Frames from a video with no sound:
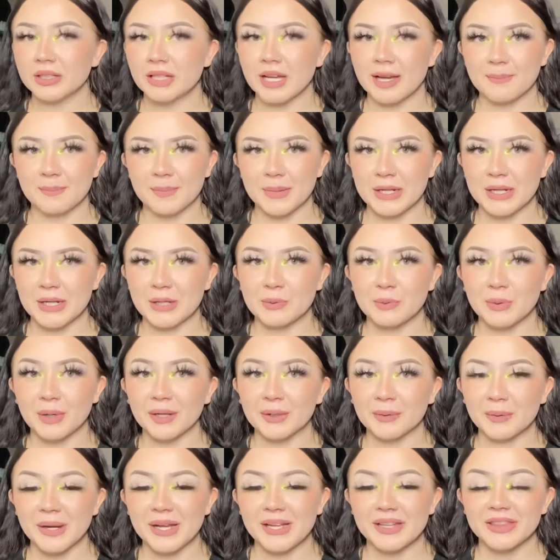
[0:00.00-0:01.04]
company to
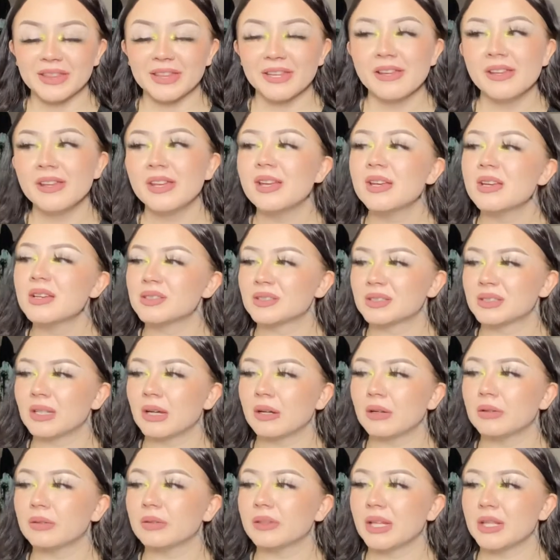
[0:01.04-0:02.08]
work with.
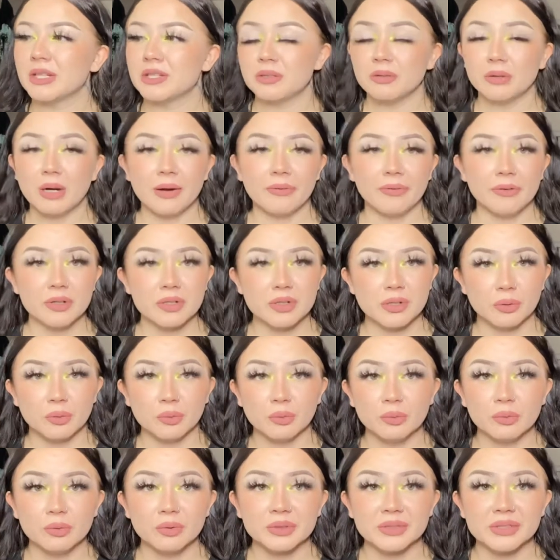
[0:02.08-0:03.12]
So they do offer
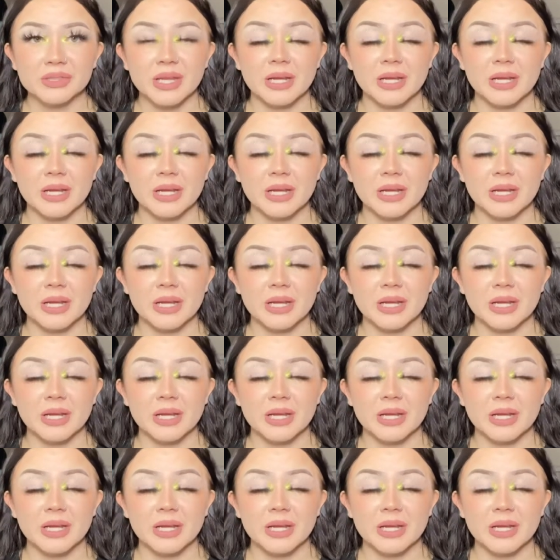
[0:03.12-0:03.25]
tools,